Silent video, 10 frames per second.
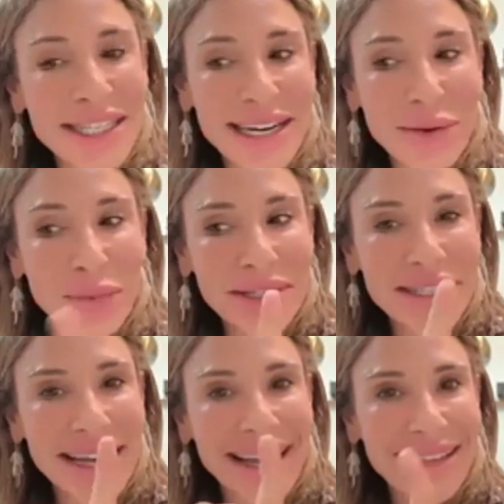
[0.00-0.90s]
And I will
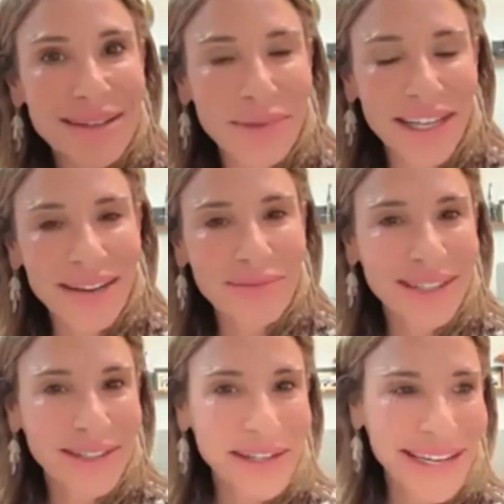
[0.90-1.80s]
say something I've
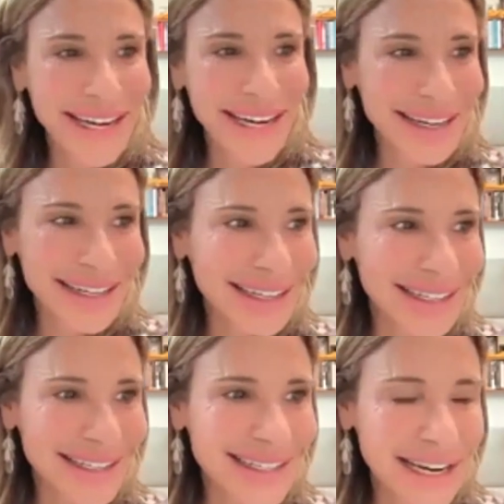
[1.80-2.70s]
been looking at
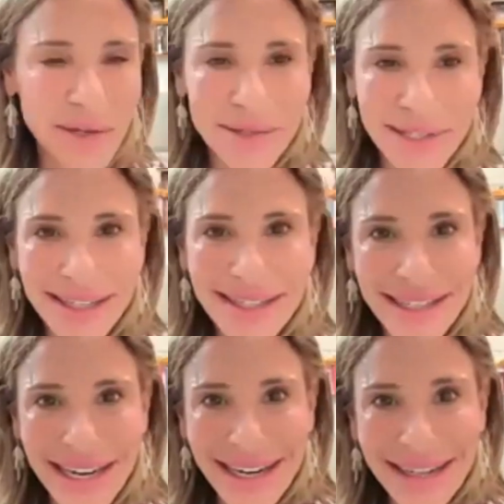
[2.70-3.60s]
is San Jose
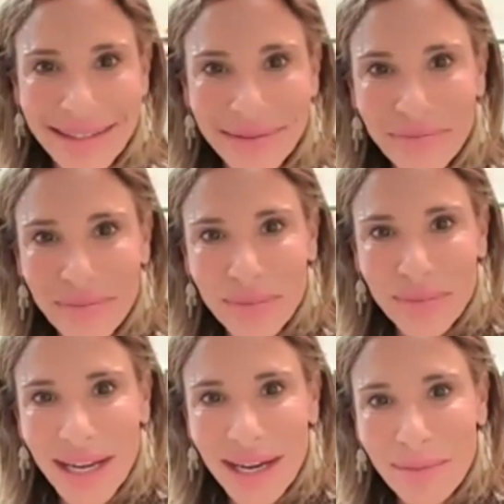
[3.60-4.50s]
State
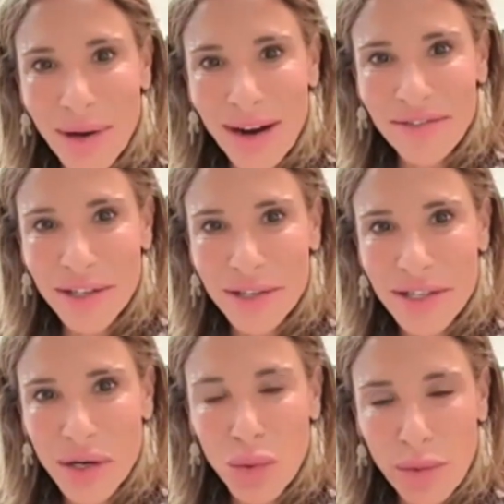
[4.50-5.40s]
offers
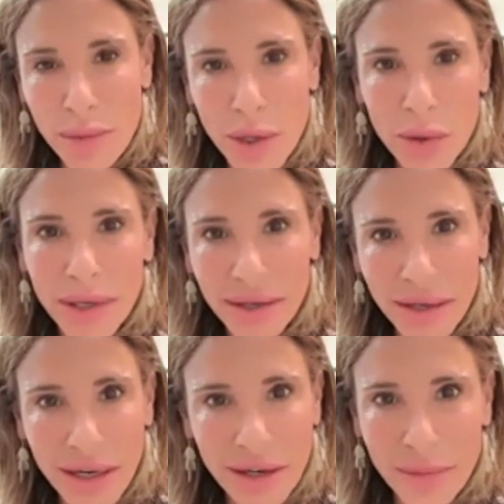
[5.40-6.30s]
a remote and
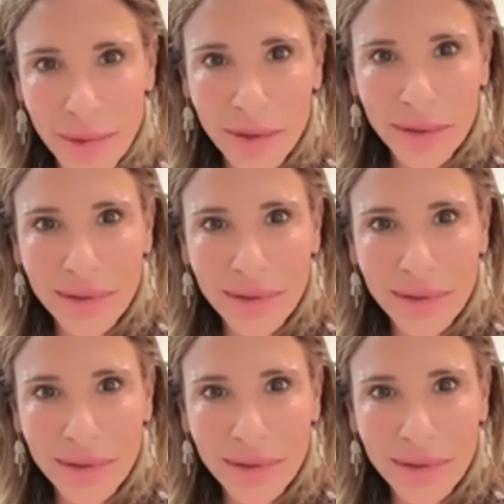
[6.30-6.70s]
non-remote